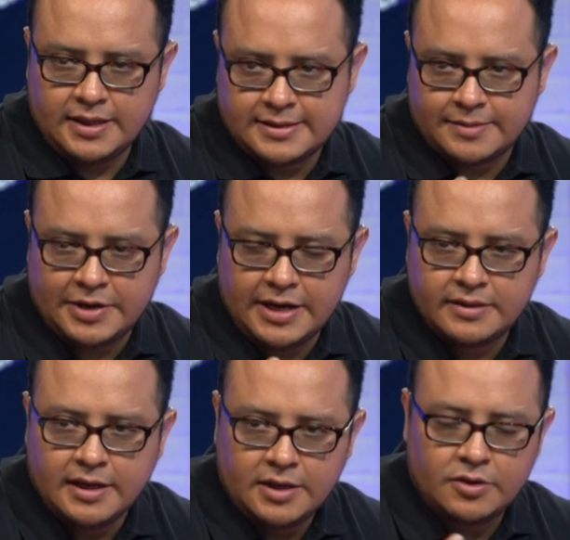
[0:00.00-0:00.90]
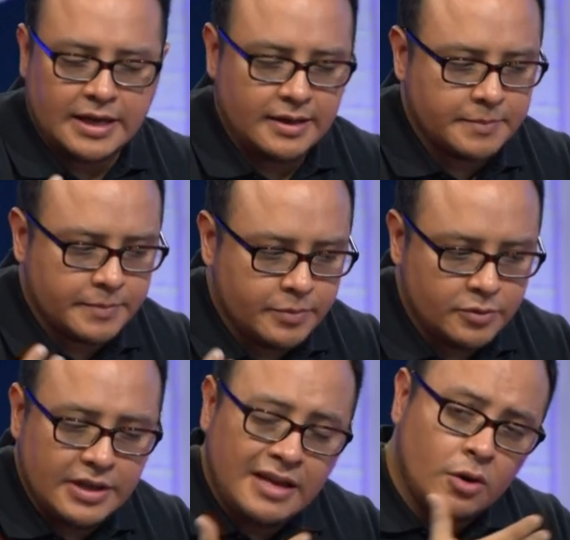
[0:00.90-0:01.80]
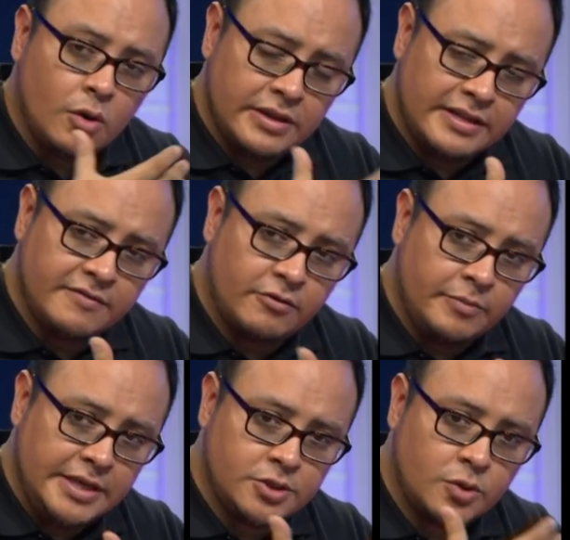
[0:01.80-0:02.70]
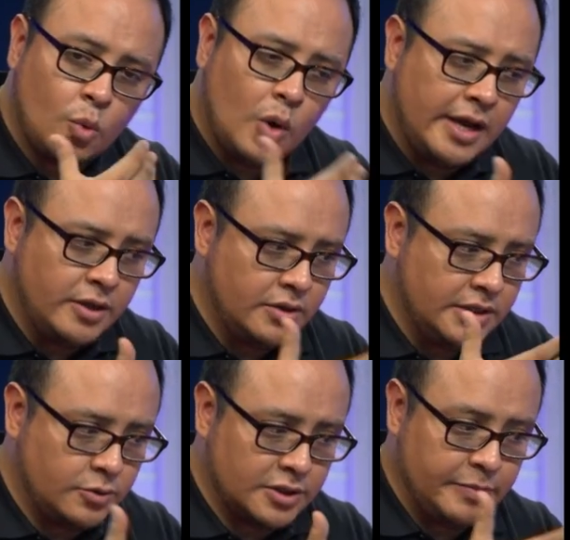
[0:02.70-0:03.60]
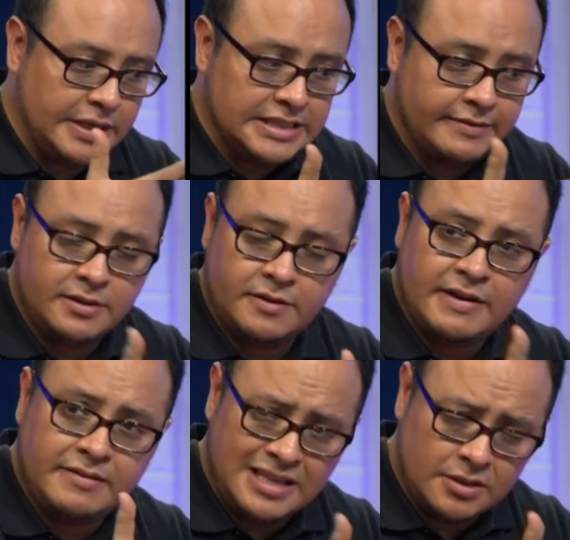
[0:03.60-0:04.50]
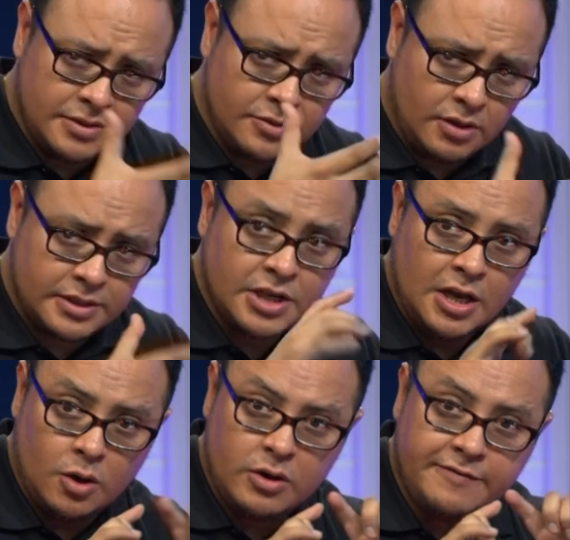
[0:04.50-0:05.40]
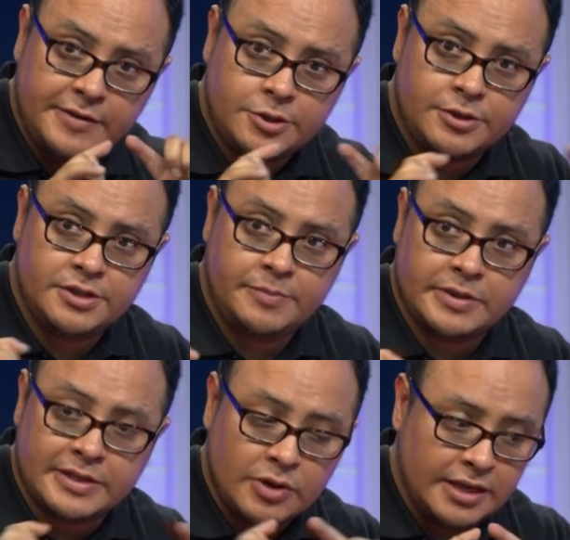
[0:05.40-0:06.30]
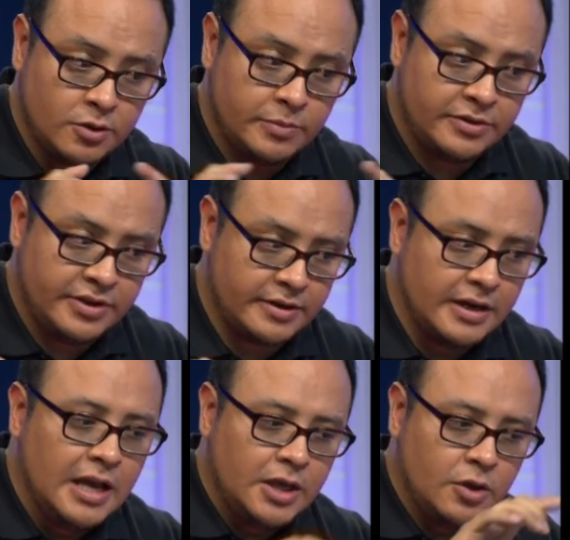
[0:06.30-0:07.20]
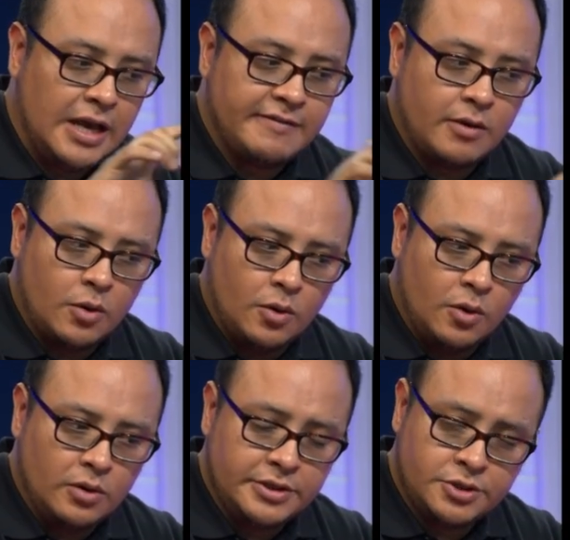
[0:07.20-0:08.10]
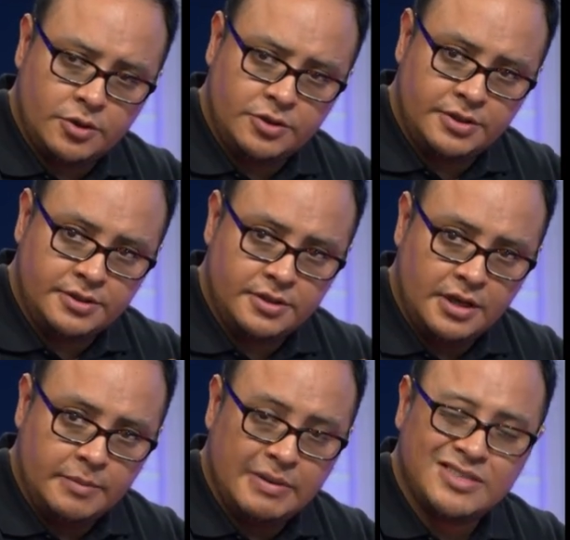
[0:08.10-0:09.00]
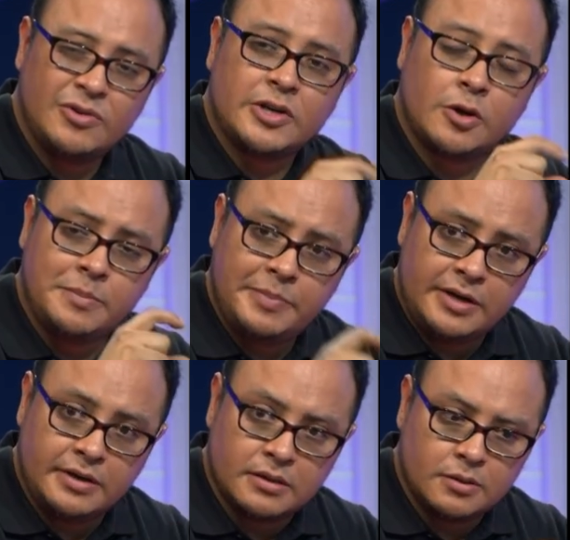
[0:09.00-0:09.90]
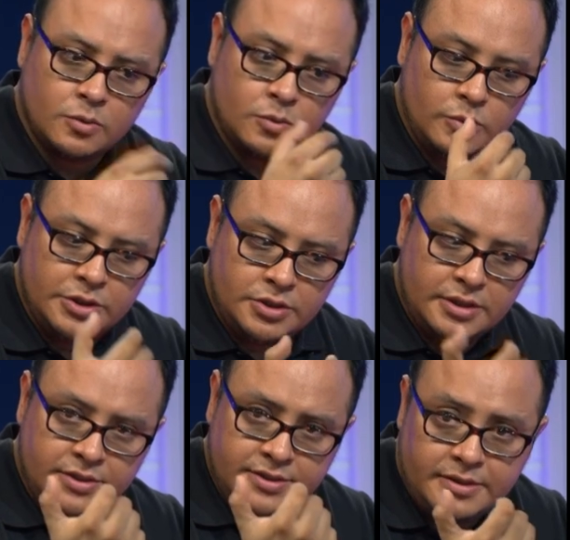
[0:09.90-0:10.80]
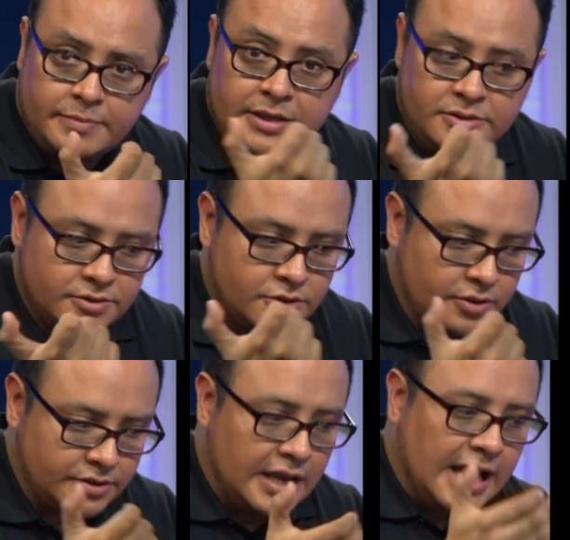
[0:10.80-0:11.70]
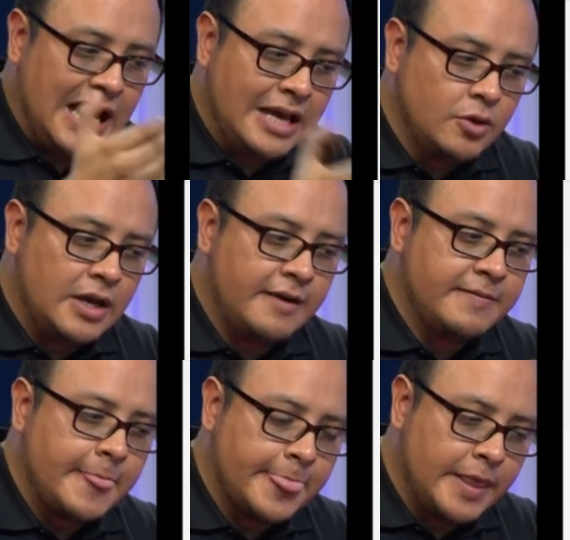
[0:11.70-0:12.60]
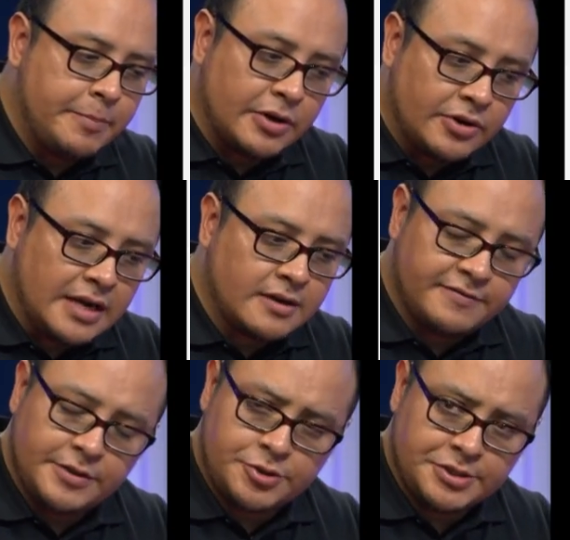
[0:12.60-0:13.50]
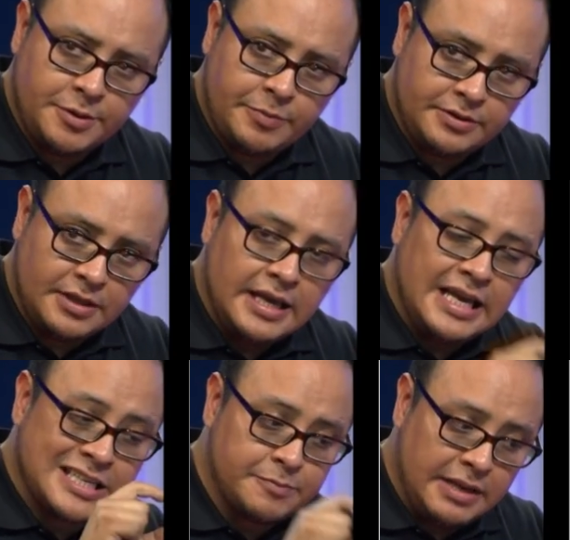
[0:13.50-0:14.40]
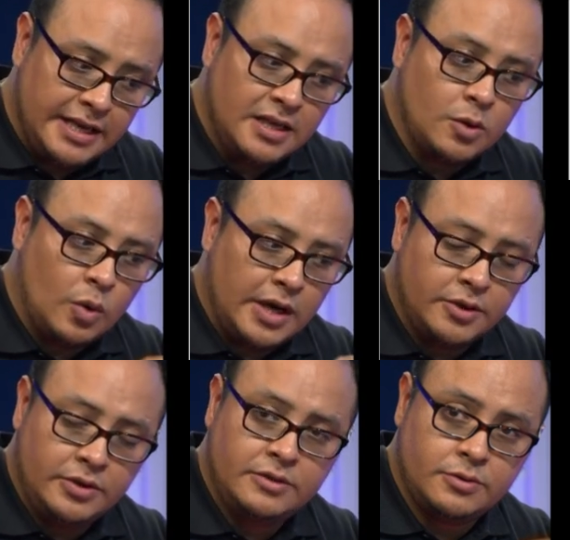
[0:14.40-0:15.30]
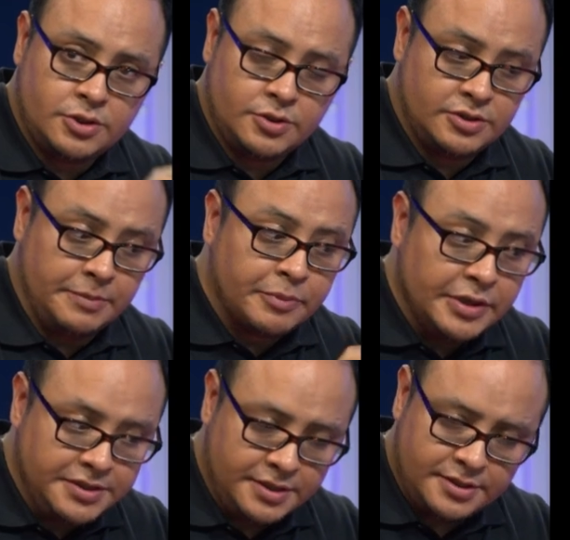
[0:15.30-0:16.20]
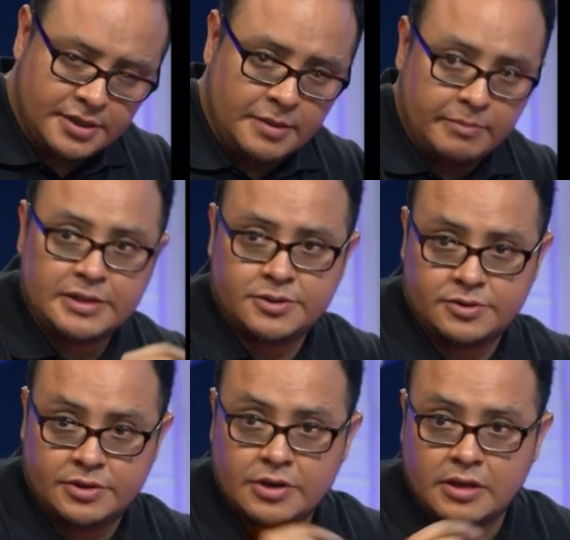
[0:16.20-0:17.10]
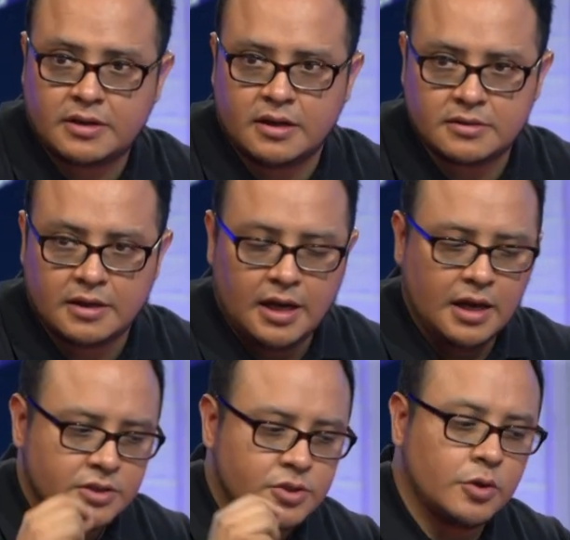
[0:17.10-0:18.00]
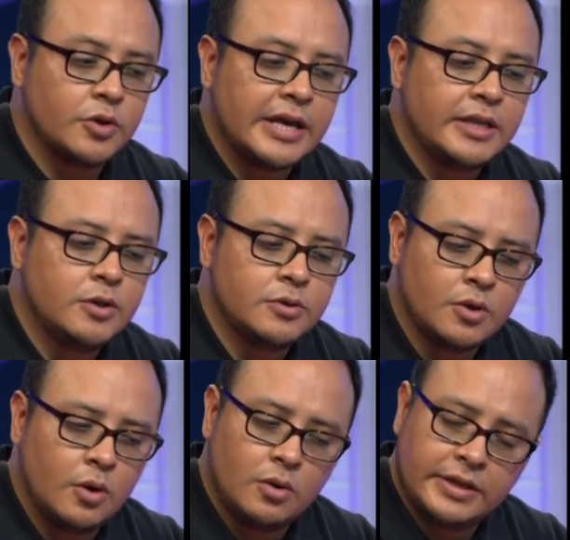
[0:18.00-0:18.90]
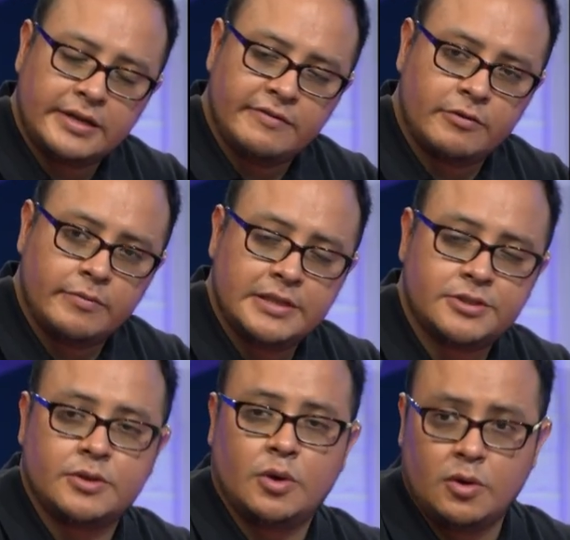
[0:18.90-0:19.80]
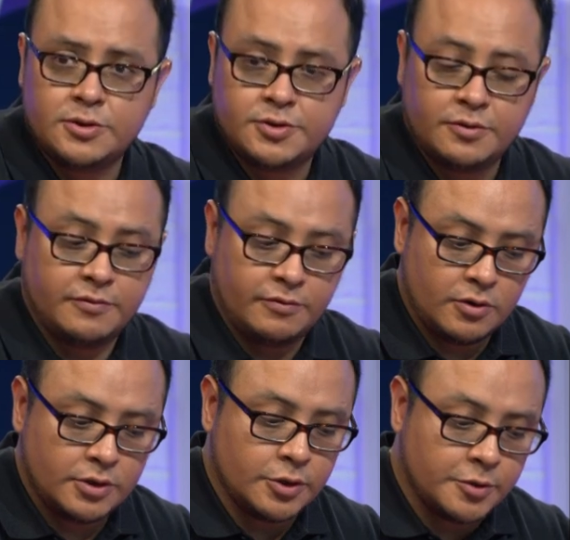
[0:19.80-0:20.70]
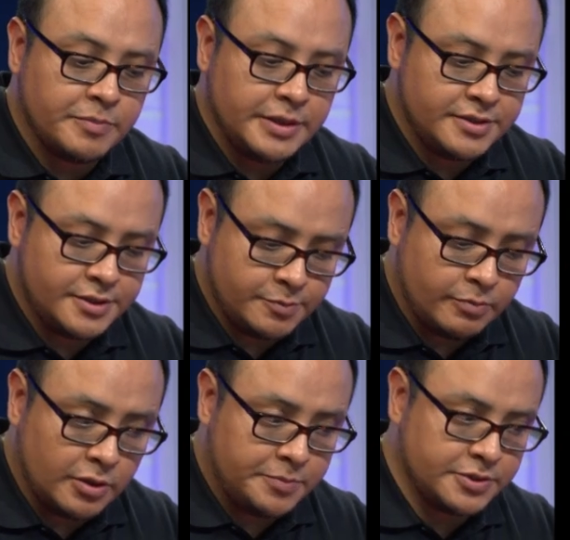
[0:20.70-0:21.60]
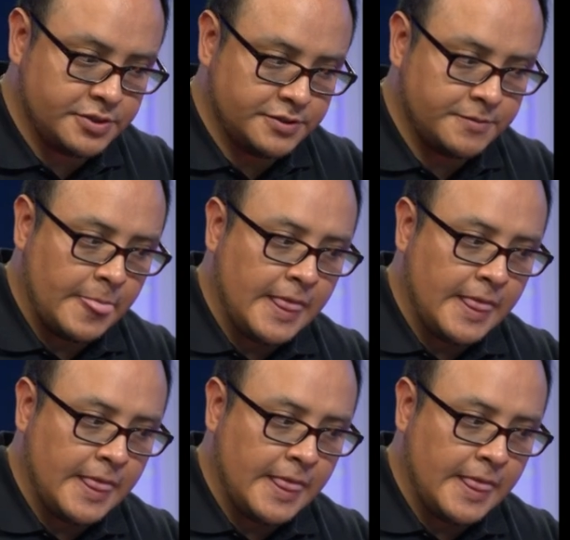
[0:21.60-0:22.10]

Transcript: as a brand, you can put that all that information, why you need to spend seventy-five thousand dollars on a feature snippet right over there. You have all the choices, but you are comparing which is the best choice. And you have the paragraph feature snippet explaining why you need to choose the princess versus the round cut. So you can use all that information also for your business purposes.